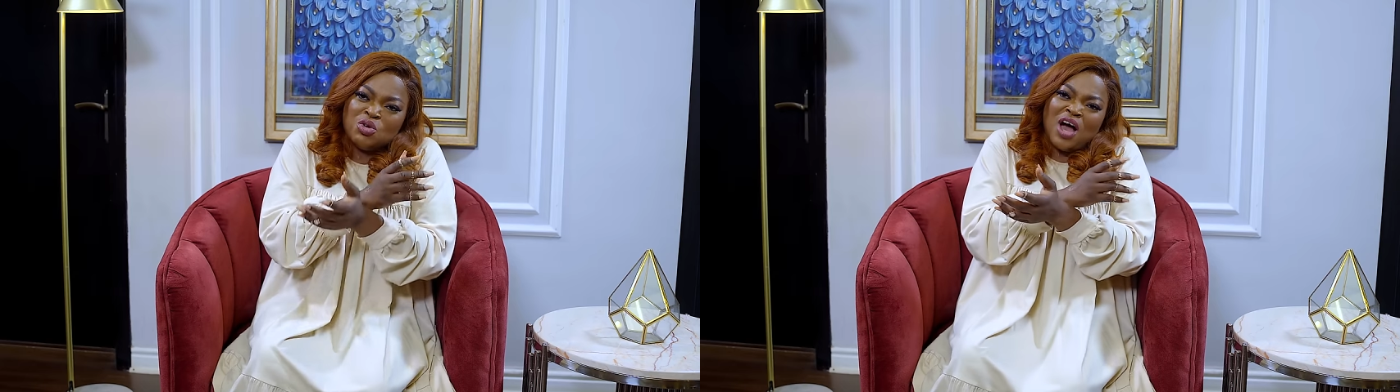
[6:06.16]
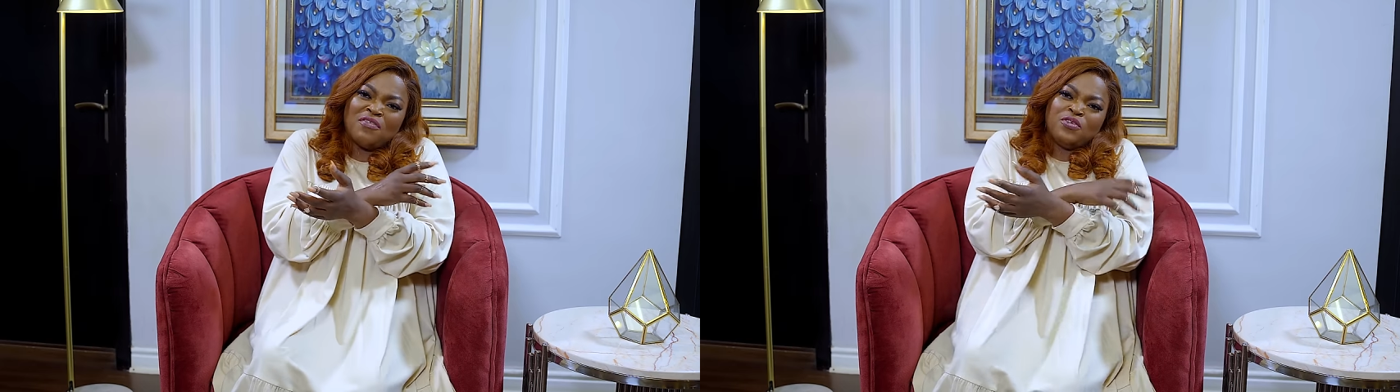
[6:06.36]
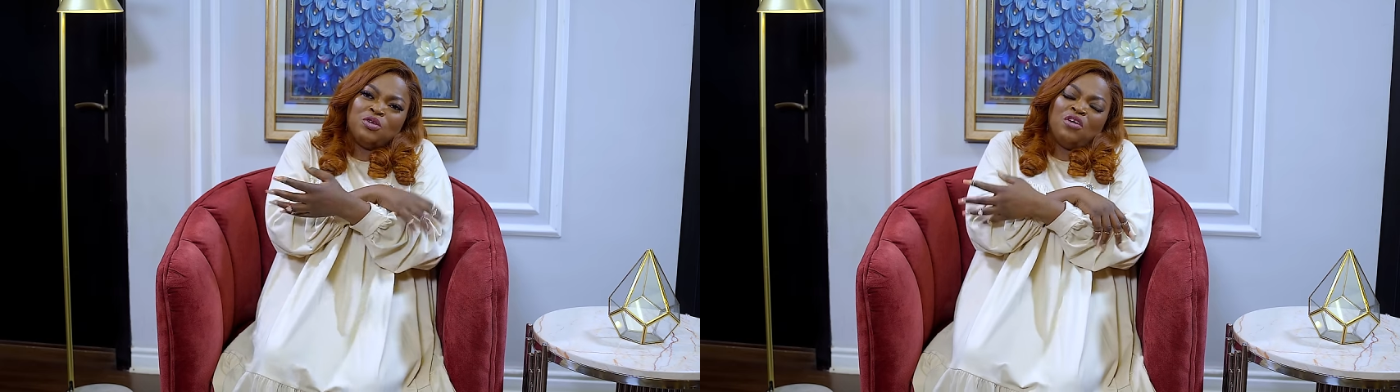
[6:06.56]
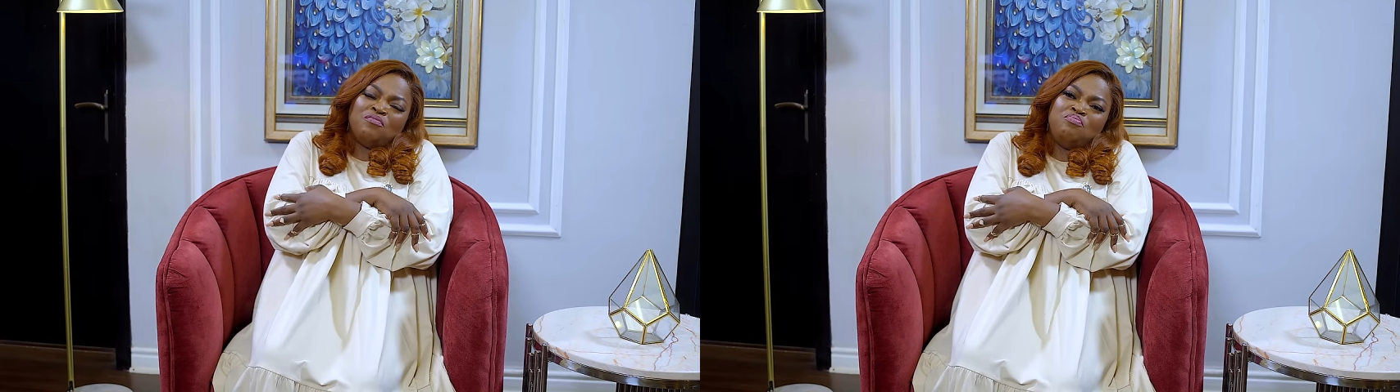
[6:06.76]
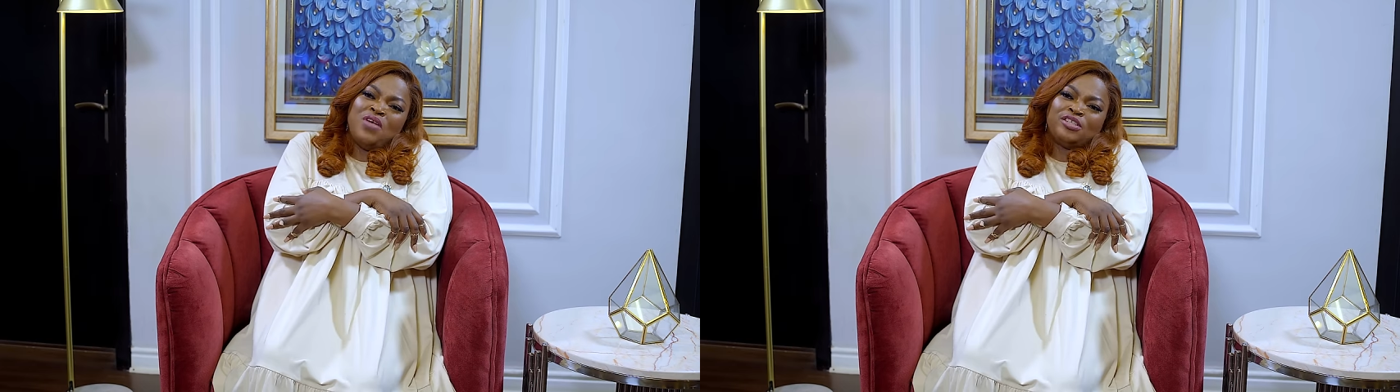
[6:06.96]
you don't have enough
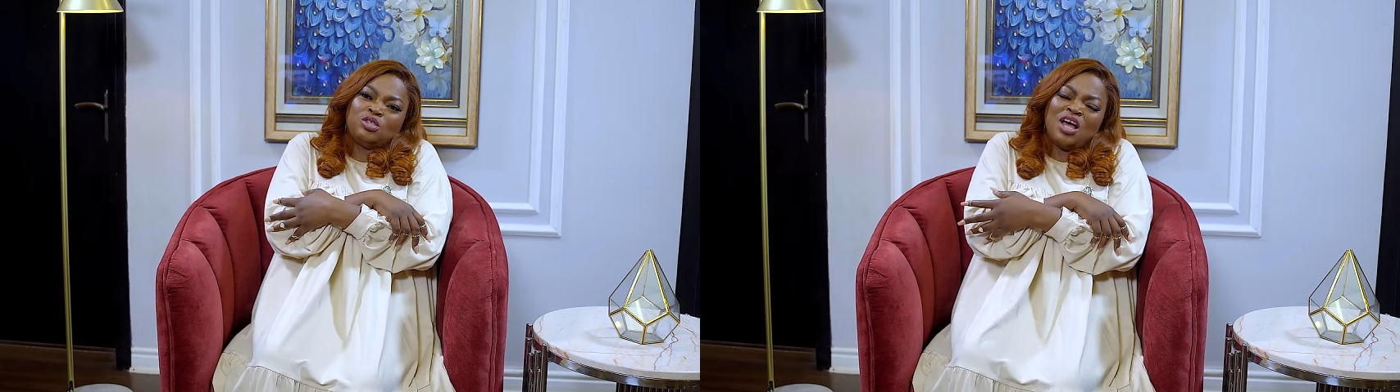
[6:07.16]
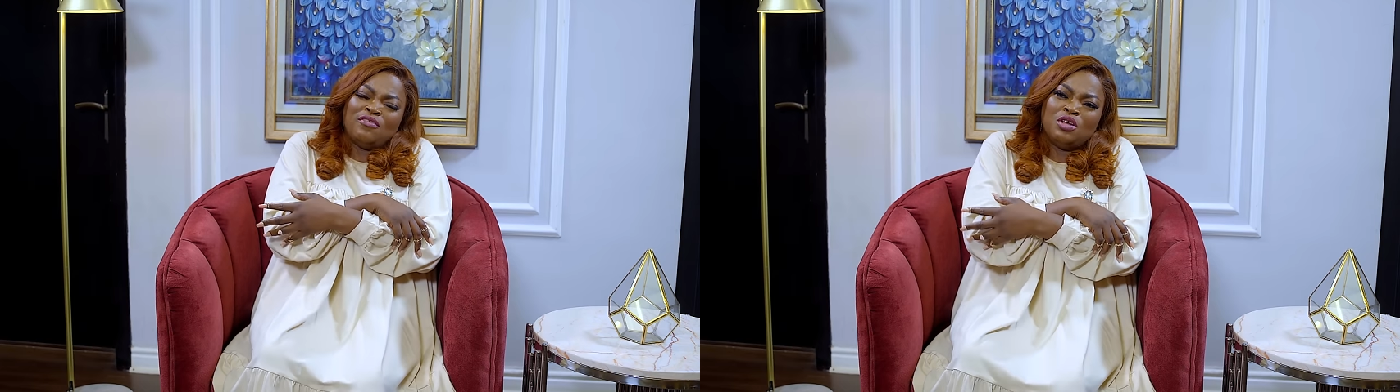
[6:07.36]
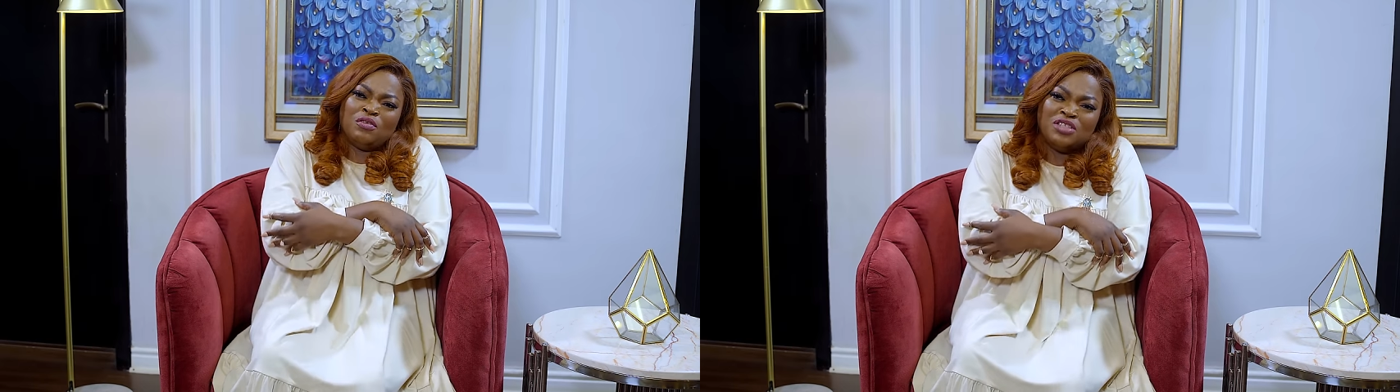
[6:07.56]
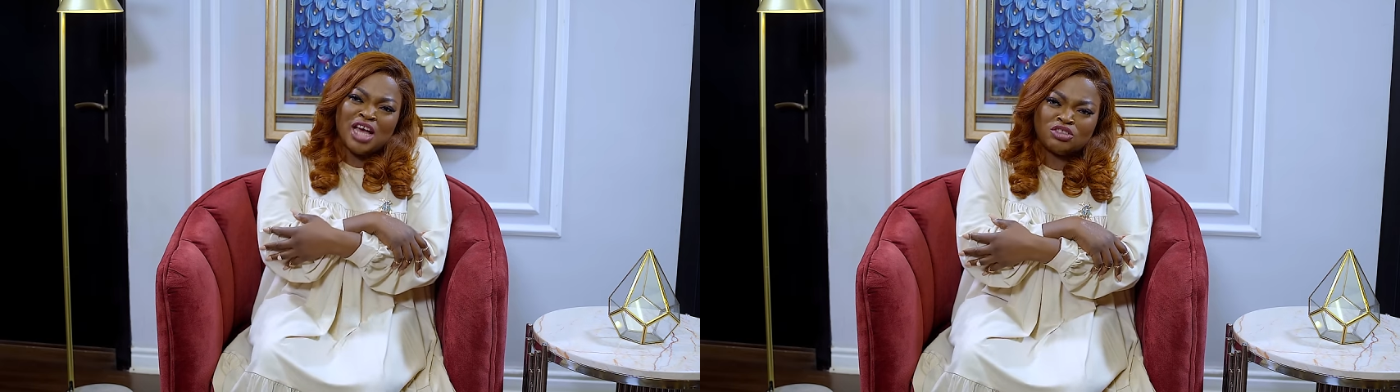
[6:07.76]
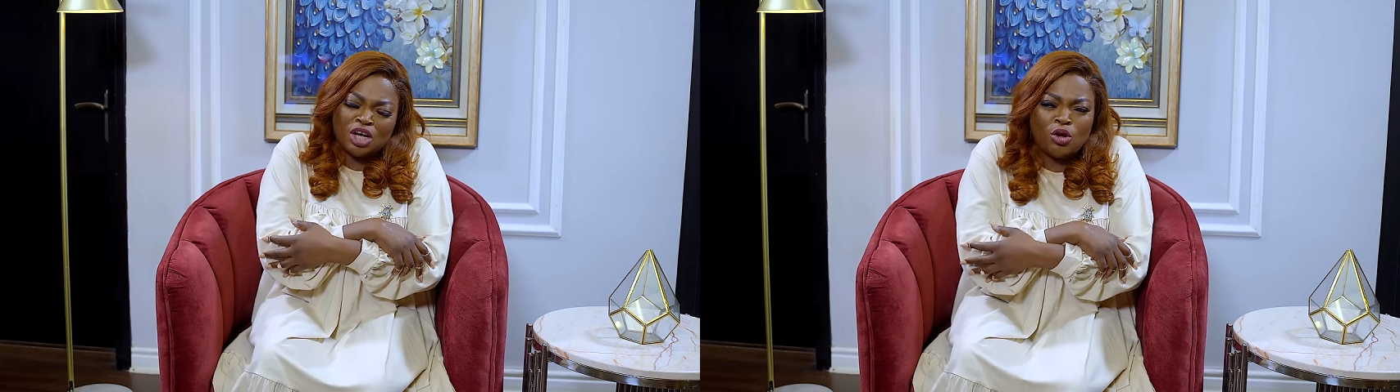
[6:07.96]
breasts. You don't have enough
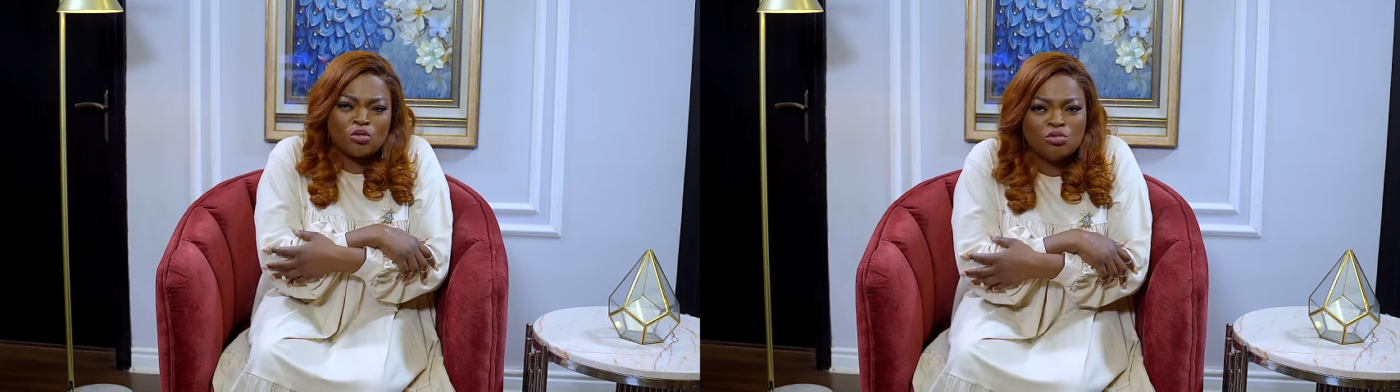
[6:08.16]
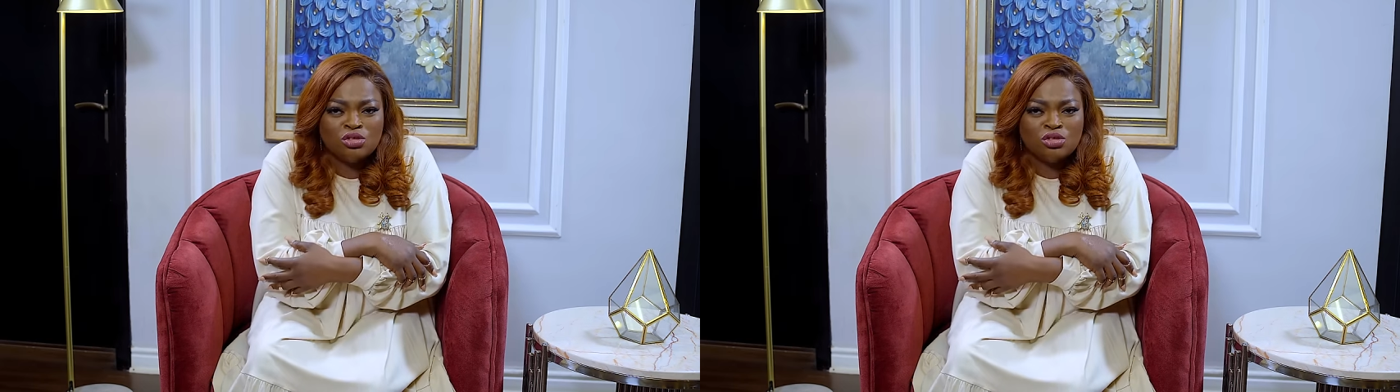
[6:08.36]
ears. You're not